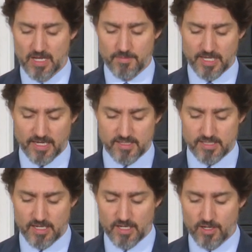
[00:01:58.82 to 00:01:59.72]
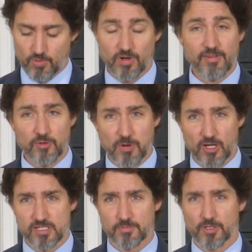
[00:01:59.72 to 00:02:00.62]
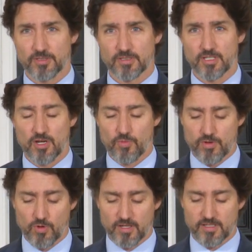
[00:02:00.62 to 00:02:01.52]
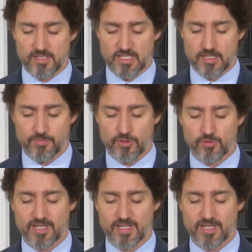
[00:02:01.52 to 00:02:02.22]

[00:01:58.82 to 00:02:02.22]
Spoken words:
Because wherever possible, we wanted to keep you